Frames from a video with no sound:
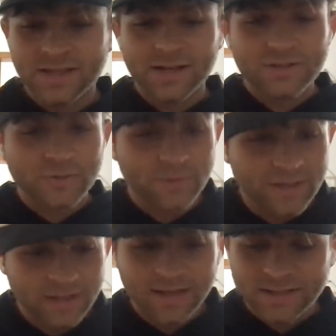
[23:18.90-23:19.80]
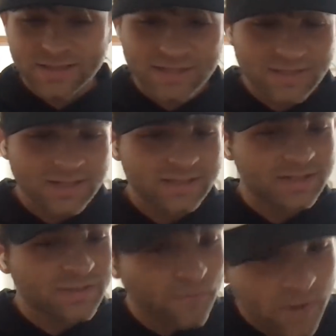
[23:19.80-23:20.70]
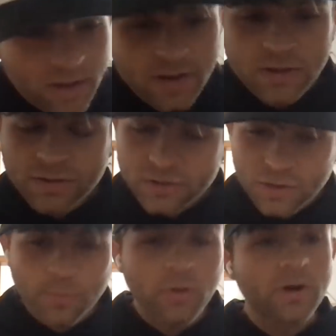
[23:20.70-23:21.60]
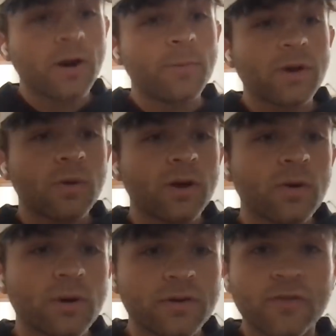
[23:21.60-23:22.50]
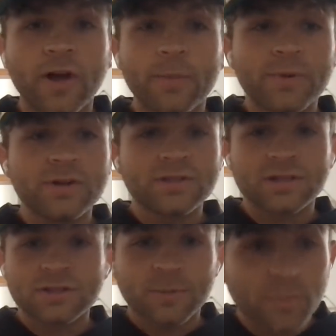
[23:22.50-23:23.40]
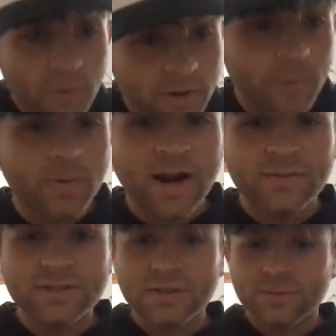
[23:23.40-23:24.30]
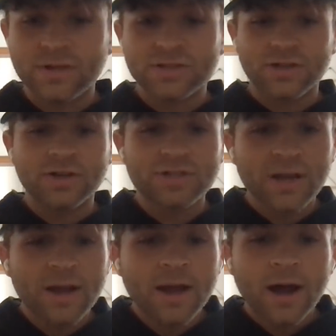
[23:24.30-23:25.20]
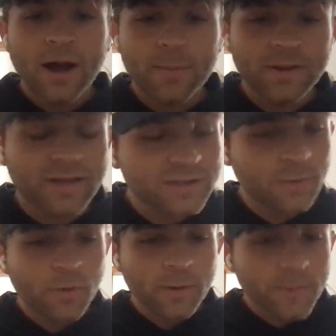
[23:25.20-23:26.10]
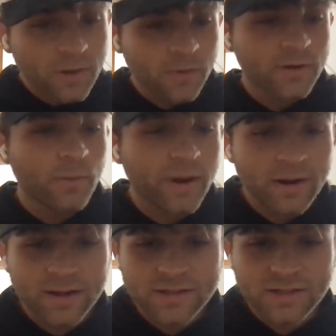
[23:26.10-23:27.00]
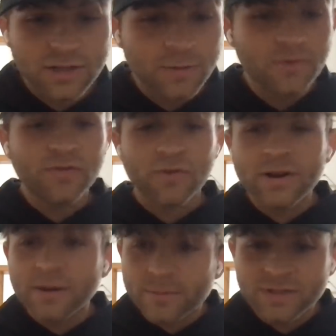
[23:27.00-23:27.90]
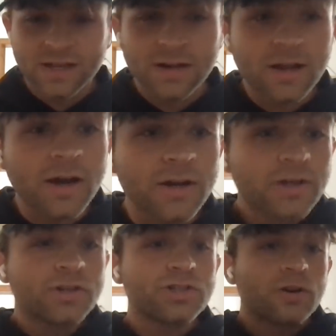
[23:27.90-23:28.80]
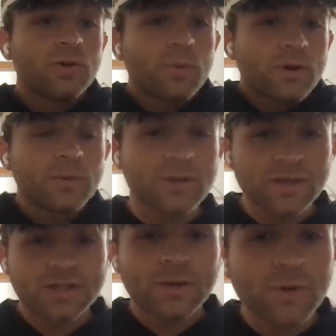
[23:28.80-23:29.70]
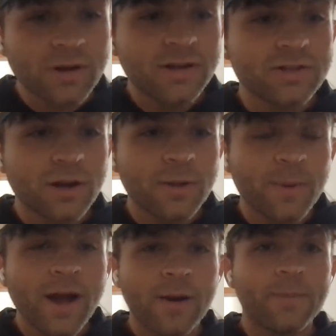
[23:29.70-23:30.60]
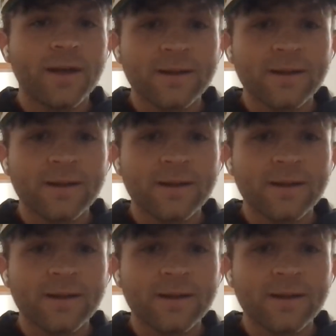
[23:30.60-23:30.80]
thing to re- existence. Let's support our Bitcoin core developers. Let's support our privacy research, um, and let's support Bitcoin awareness and human freedoms, and uh, show the world what this community is all about,